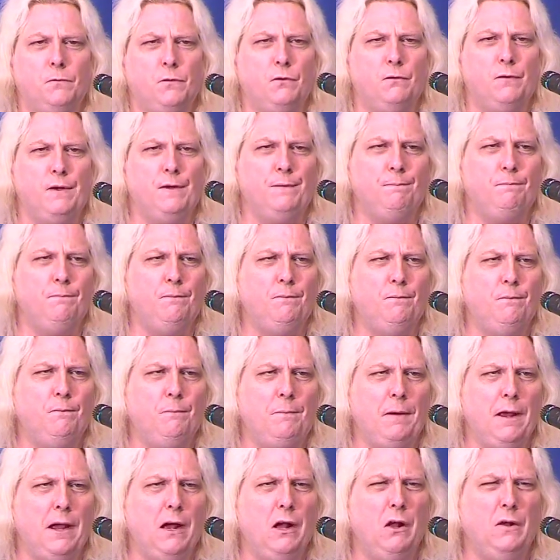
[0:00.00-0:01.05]

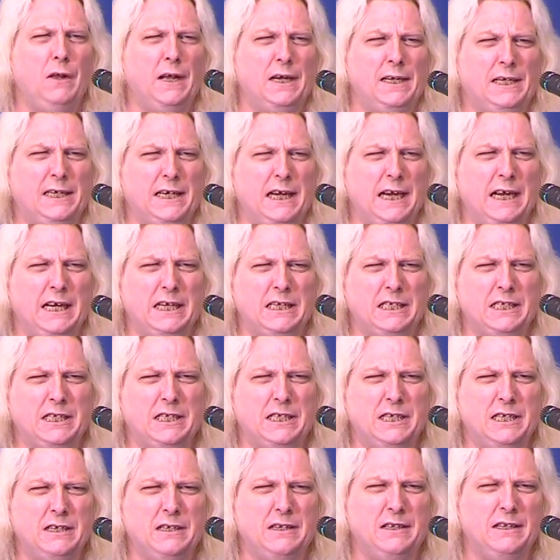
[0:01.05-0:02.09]
rebel
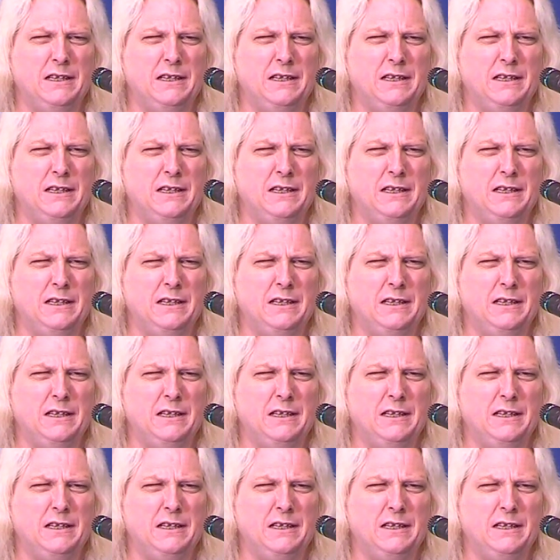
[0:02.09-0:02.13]
against